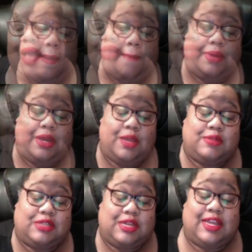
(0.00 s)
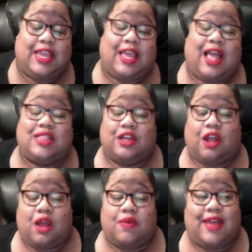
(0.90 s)
I, but you know I'm saying again, I think
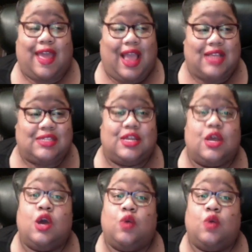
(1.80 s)
her and Ashley